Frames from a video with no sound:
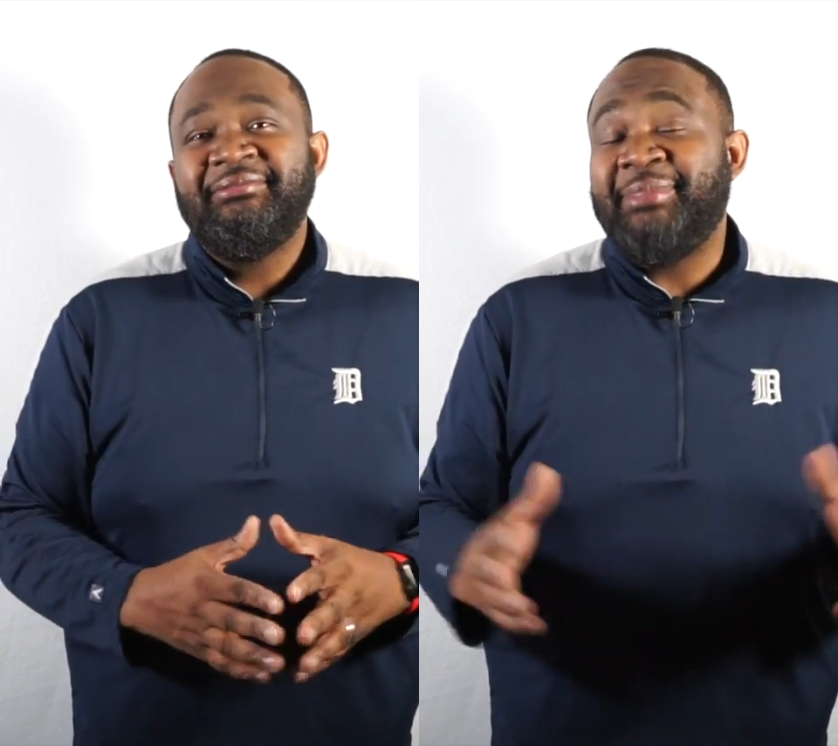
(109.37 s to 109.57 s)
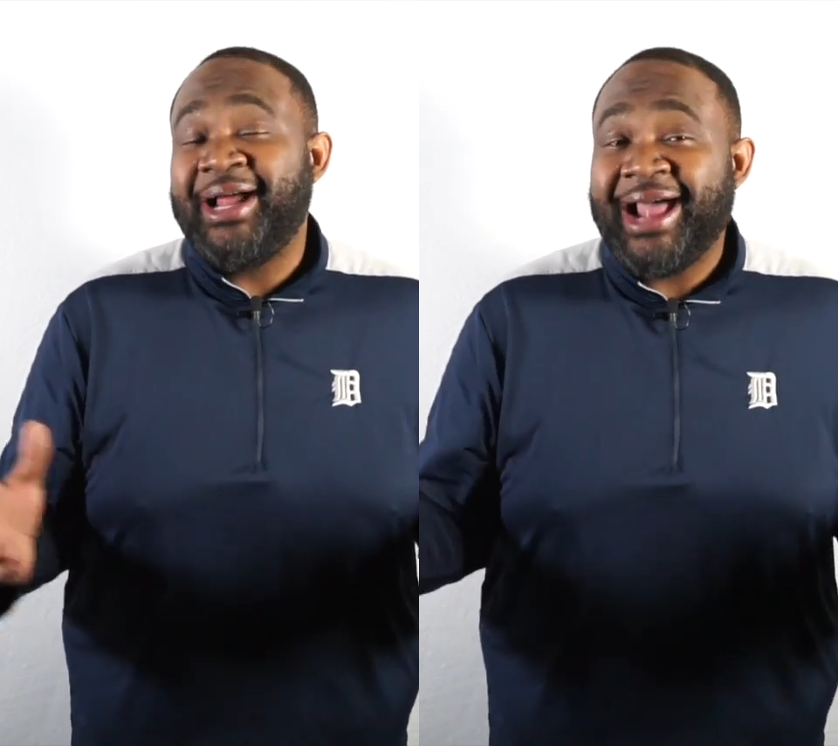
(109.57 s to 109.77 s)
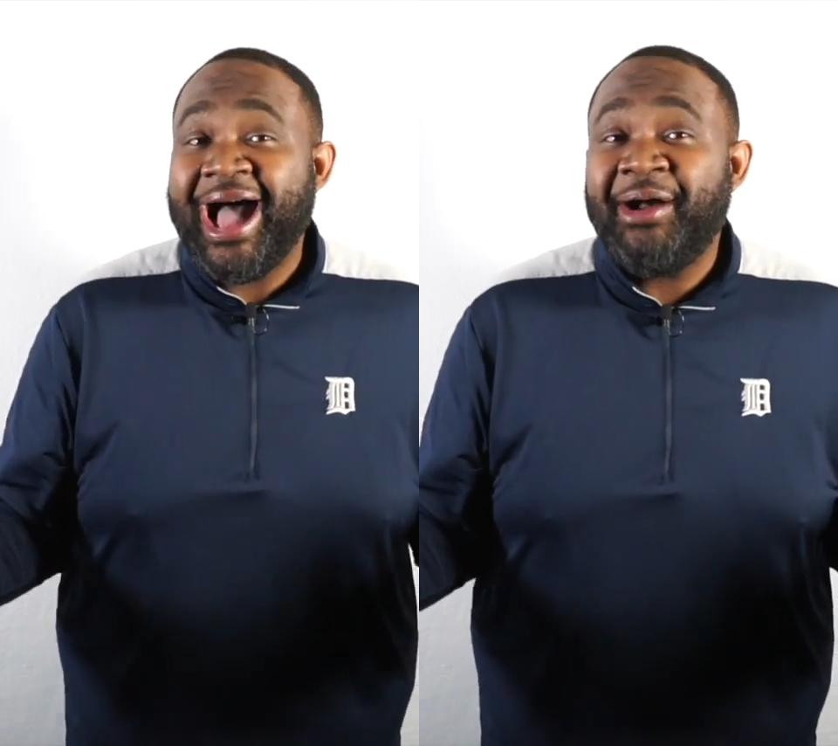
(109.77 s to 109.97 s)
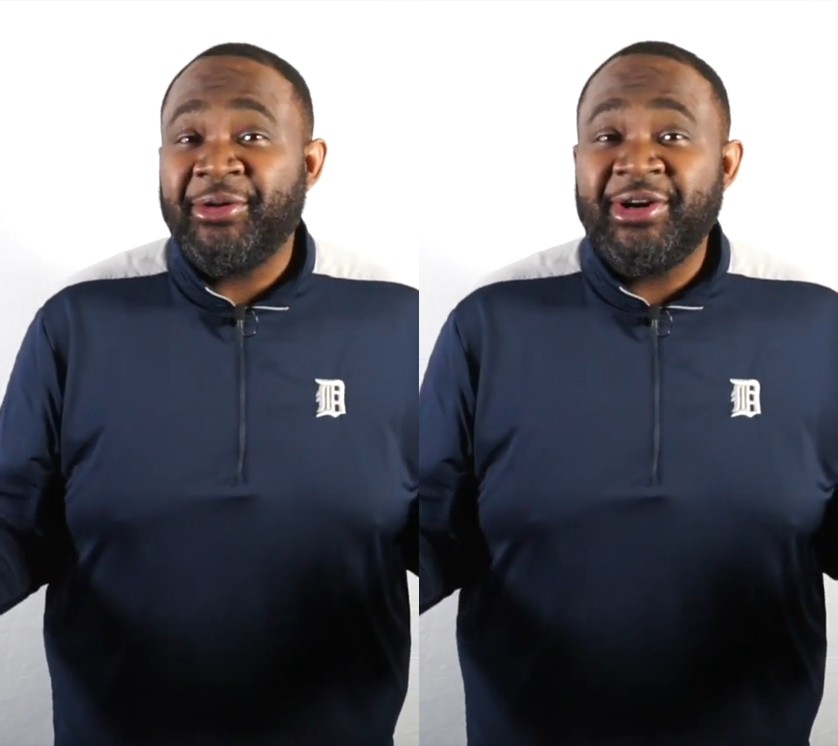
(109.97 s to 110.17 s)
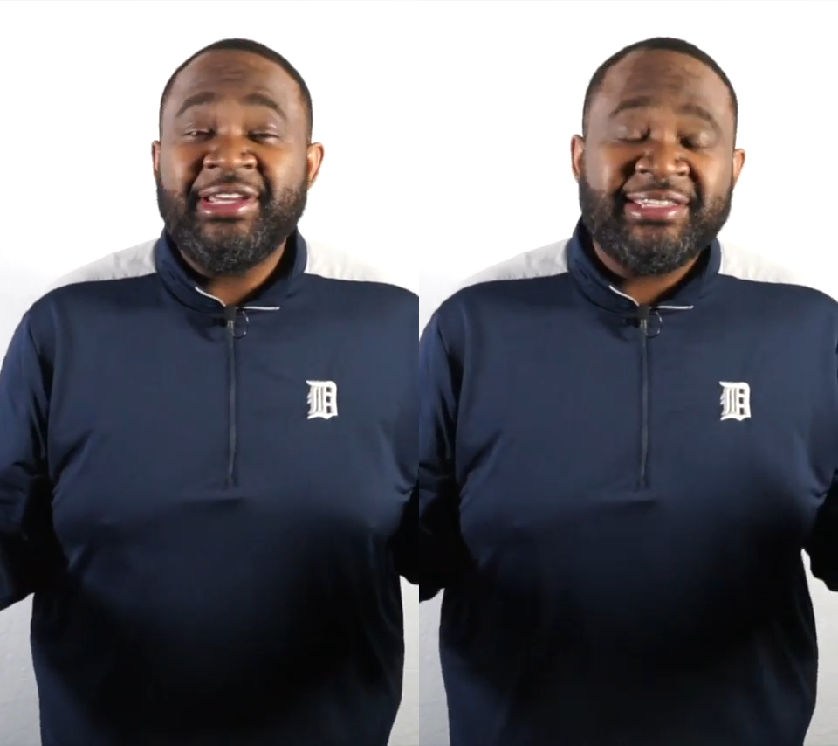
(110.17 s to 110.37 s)
Mine
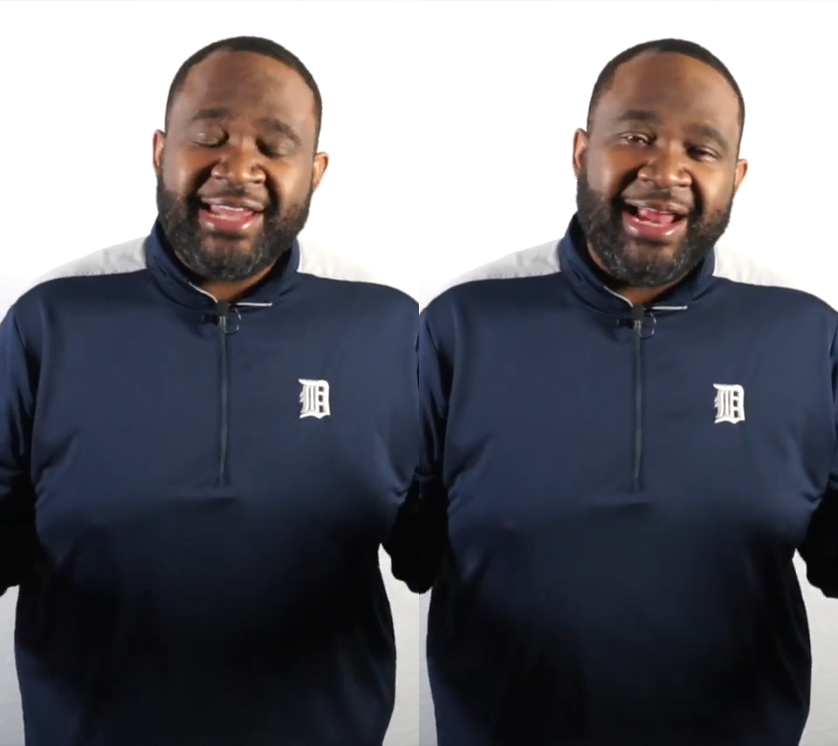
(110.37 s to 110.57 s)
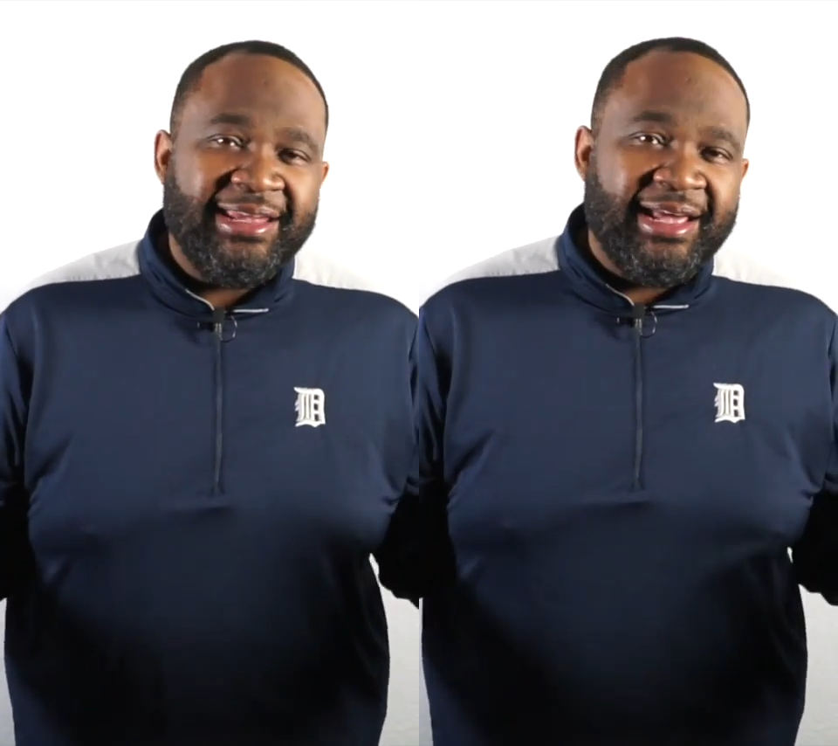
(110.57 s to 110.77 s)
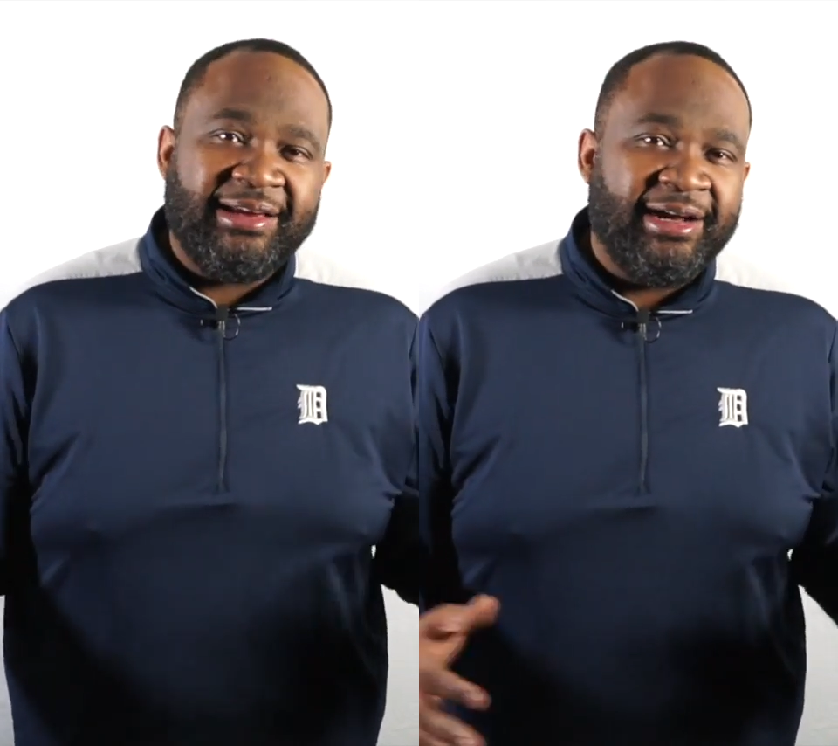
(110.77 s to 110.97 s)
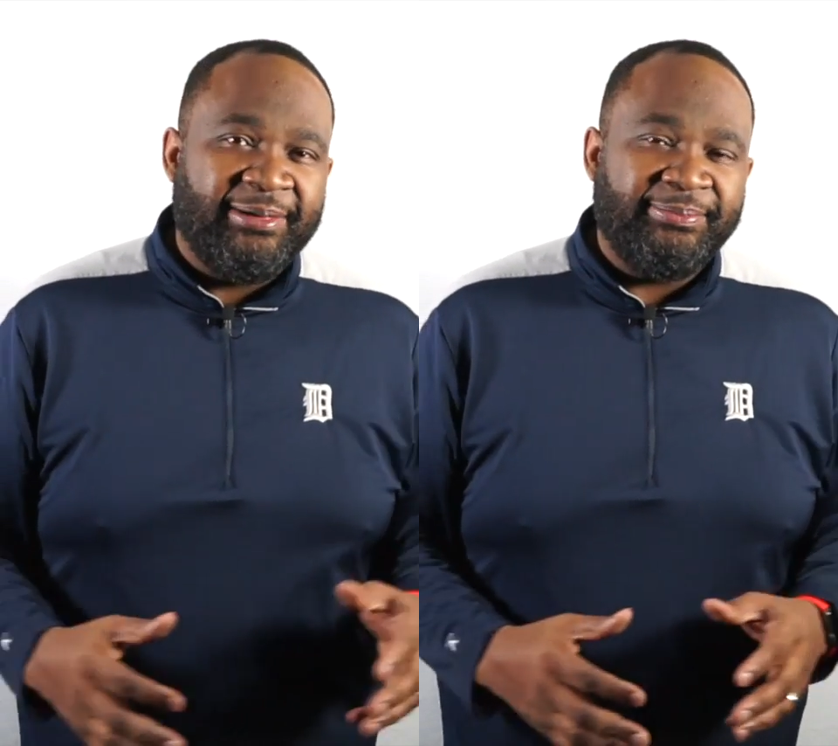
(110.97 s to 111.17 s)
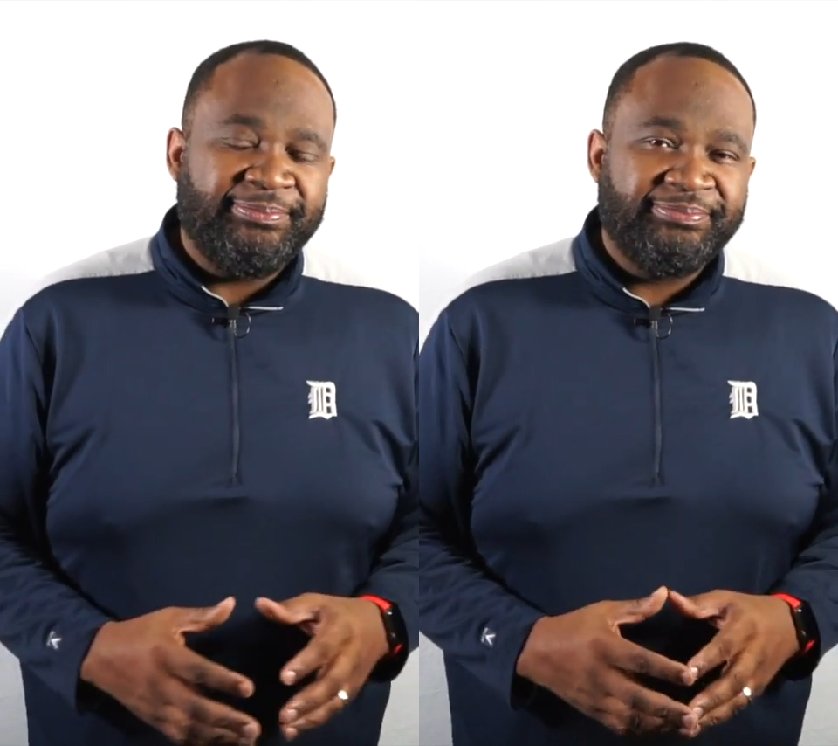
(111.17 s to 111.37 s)
hour is not yet
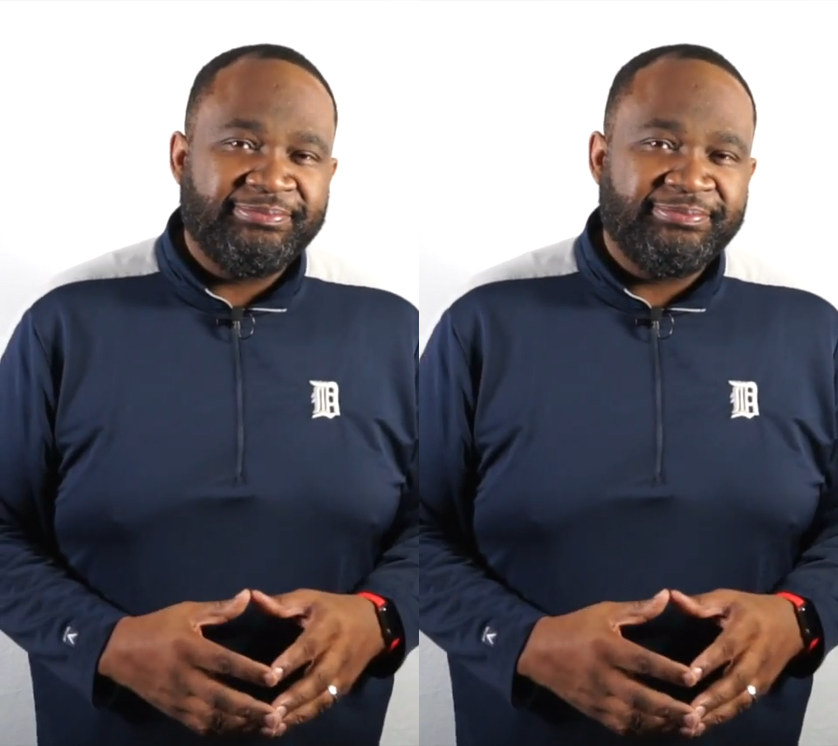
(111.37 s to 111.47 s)
come.